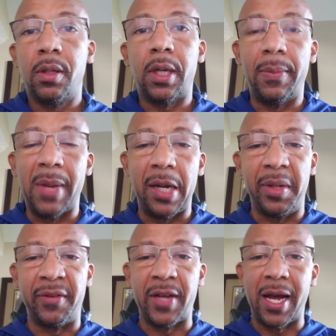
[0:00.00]
Hey, mighty
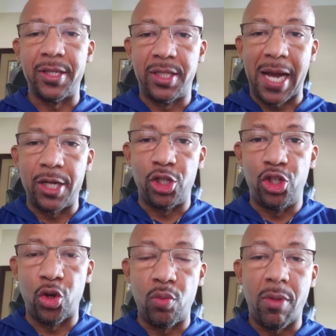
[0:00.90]
man of God, is Dr.
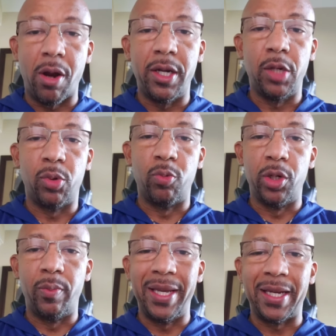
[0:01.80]
Joe Martin here with
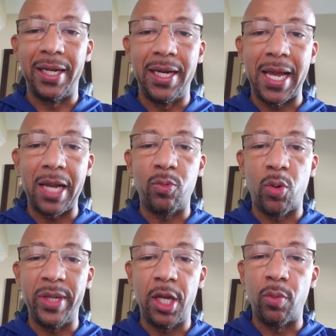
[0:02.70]
Real Men Connect,
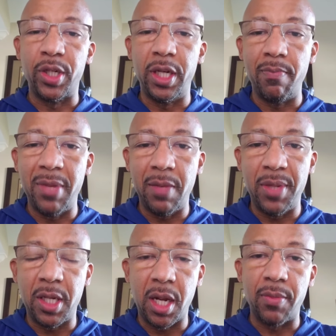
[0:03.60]
where we help good men
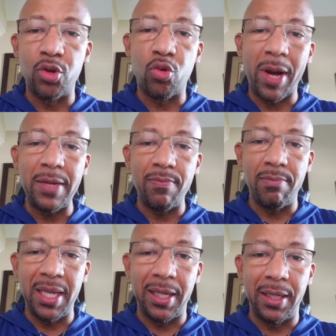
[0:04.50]
become great
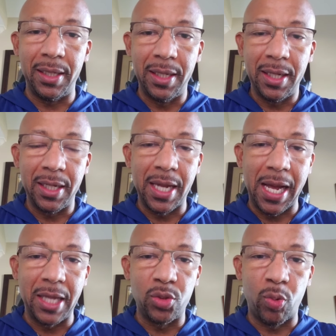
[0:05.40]
men
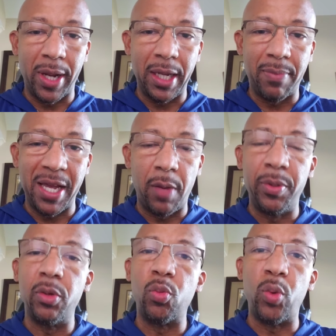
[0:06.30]
God's way by
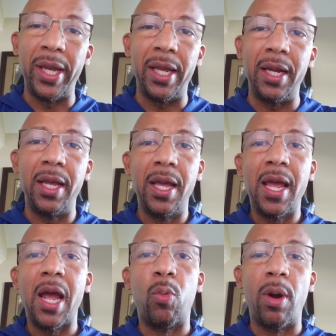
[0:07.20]
helping them win
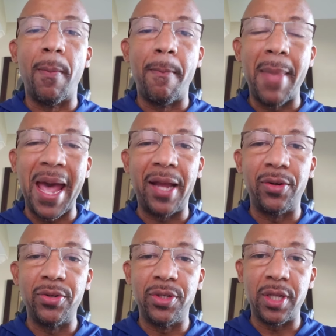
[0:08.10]
at what
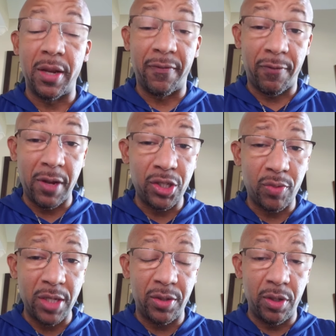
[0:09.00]
matters and
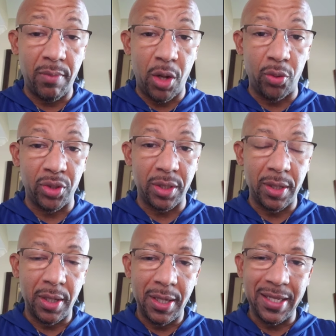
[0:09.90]
frustrates them the most
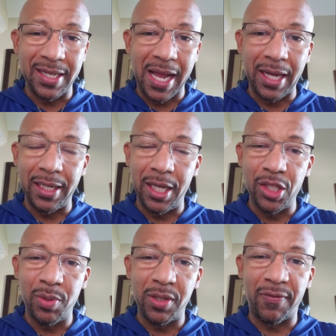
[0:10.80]
as godly
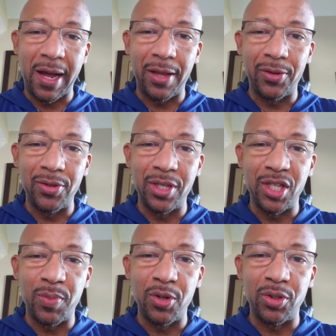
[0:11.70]
husbands, fathers, and
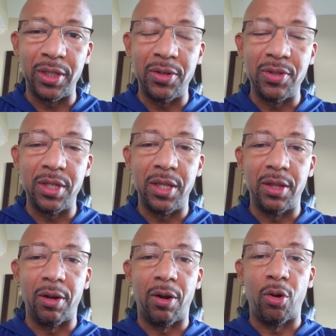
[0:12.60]
spiritual leaders in
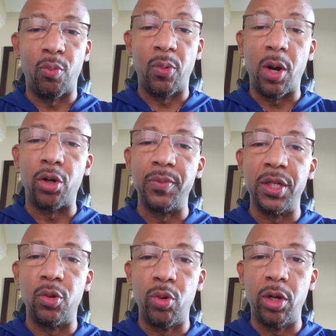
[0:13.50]
their home. Welcome
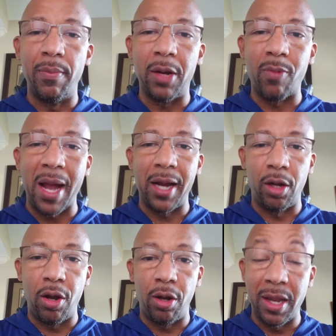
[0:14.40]
to the Real Men Ride
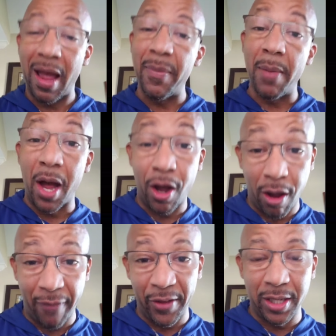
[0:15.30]
Along. I'm in my
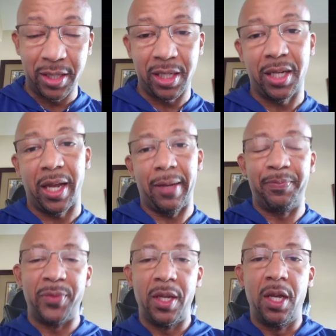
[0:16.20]
office
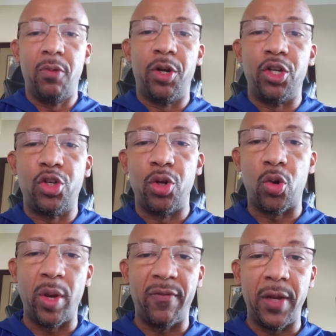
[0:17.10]
today. Wanted to shoot a
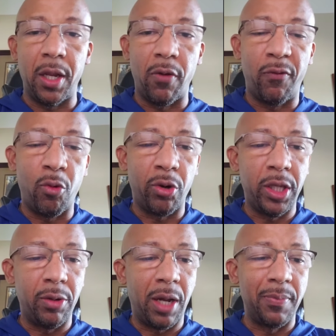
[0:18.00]
quick video for
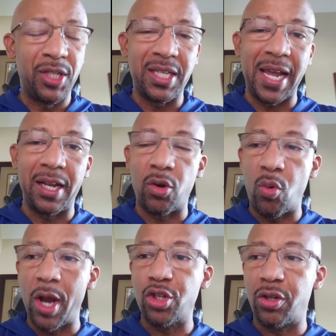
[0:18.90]
you. Just had a
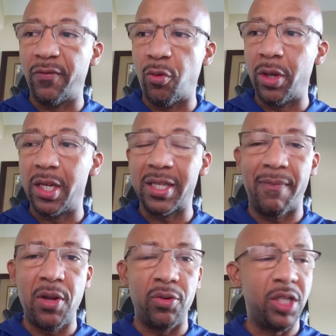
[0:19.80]
question for you because
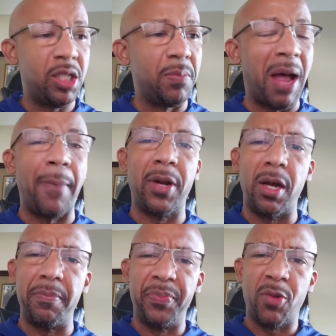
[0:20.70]
I've noticed it's been popping
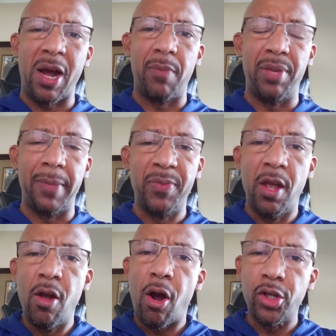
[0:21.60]
up quite a bit.
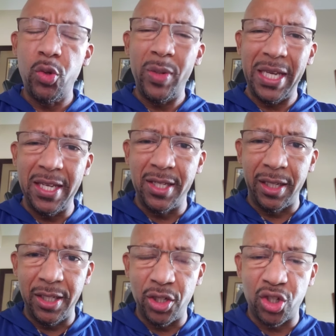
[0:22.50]
Are you
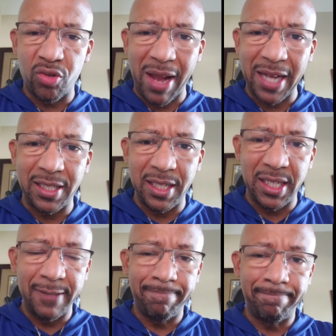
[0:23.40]
easily distracted?